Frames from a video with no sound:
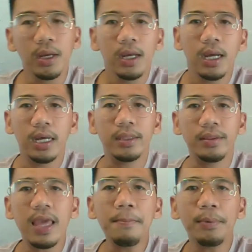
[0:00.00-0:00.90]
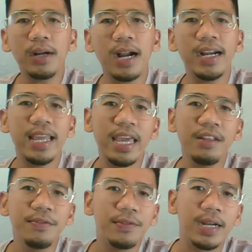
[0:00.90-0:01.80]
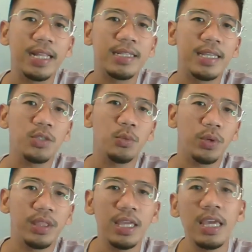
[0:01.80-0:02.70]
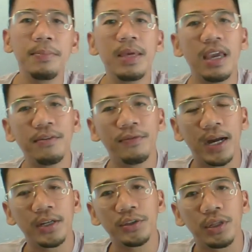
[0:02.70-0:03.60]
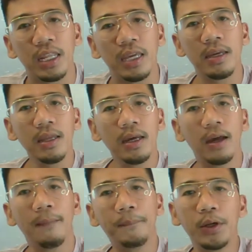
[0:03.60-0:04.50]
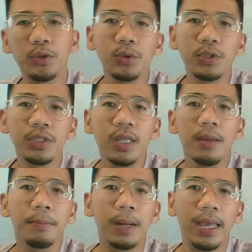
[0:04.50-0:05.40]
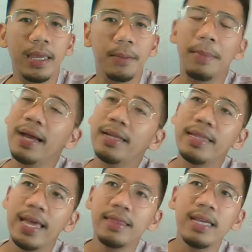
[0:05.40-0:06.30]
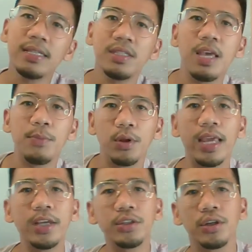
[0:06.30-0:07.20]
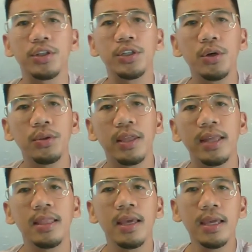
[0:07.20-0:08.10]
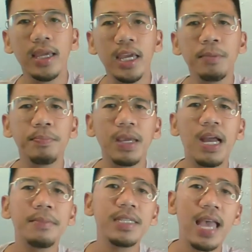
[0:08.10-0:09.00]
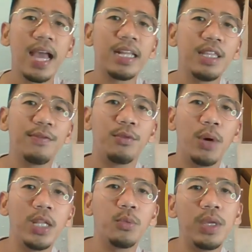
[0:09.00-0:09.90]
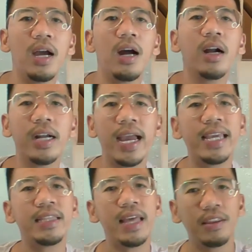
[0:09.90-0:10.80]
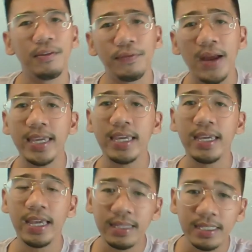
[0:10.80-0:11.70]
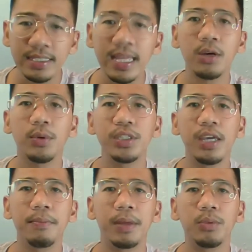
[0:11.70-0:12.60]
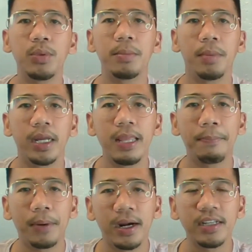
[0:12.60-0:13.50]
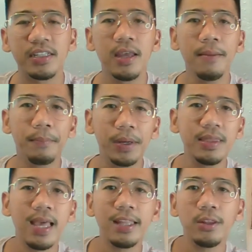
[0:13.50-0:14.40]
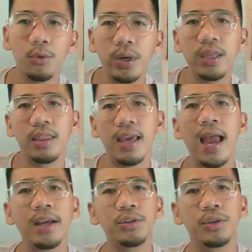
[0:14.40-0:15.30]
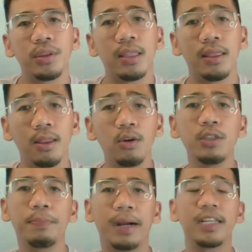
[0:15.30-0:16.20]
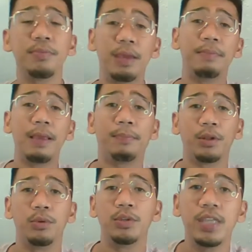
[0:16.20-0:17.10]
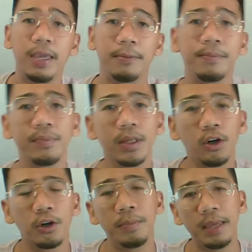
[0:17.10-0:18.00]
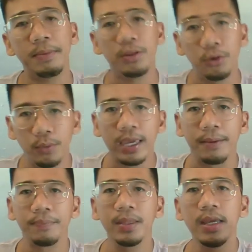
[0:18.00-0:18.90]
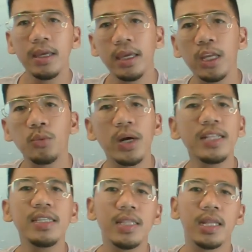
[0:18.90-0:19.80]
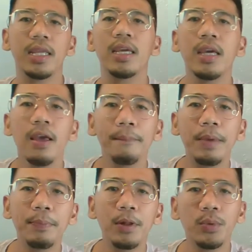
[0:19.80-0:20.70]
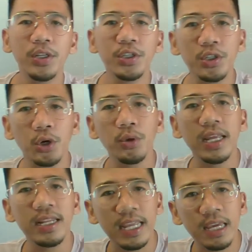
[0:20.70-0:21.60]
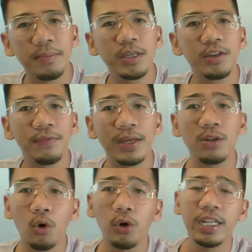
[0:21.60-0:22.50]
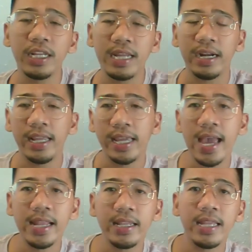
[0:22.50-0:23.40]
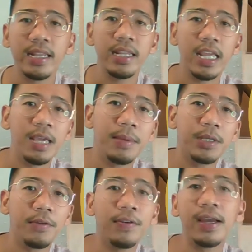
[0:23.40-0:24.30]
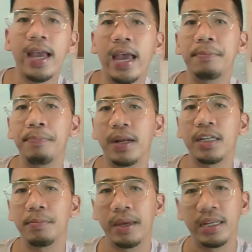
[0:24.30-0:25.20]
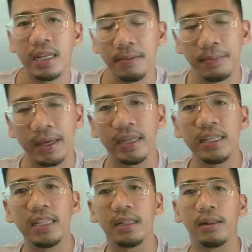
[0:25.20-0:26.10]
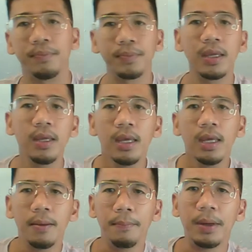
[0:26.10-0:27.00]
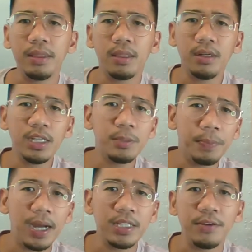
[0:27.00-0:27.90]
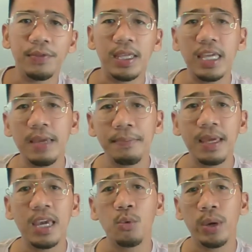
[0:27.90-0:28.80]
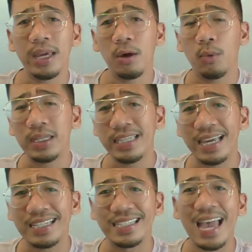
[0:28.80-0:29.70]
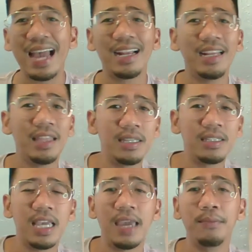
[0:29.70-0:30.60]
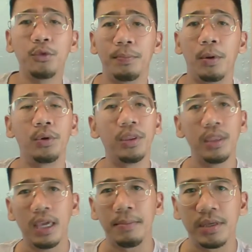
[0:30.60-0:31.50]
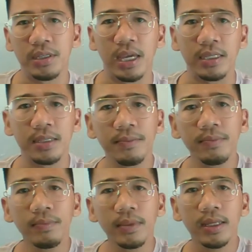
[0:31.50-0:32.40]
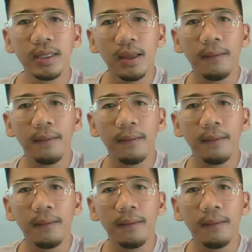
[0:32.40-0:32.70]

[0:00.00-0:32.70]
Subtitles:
So, temporary inferences with EBA functioning produced by magnetic stimulation show that it becomes active when we are identifying and distinguishing between body parts, but not with action that those parts may be producing or may be doing. In one study, people were shown an image of an ordinary hand and an image of a hand pierced by a needle. but the response of the EBA was exactly the same to both images.